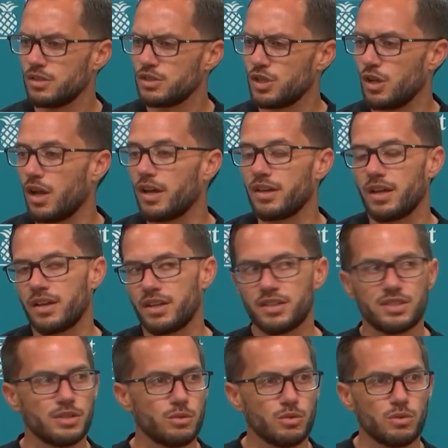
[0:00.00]
So I
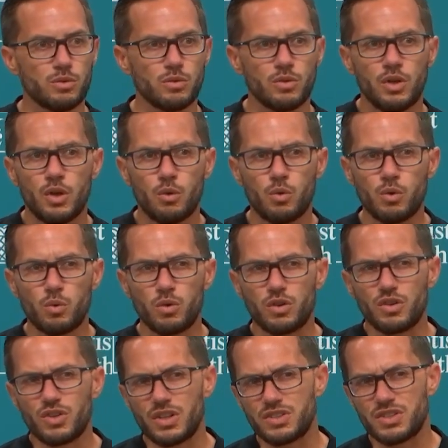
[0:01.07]
guess we
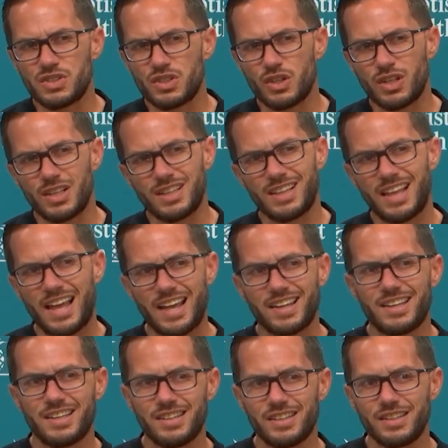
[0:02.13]
weren't necessarily
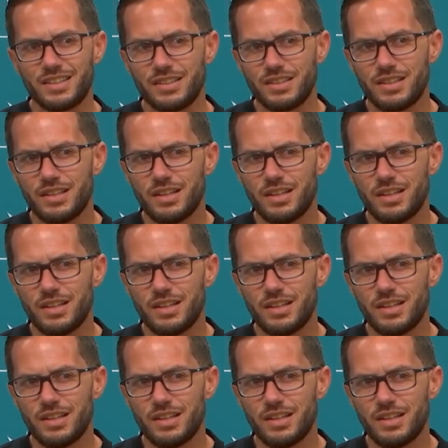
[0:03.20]
lacking it,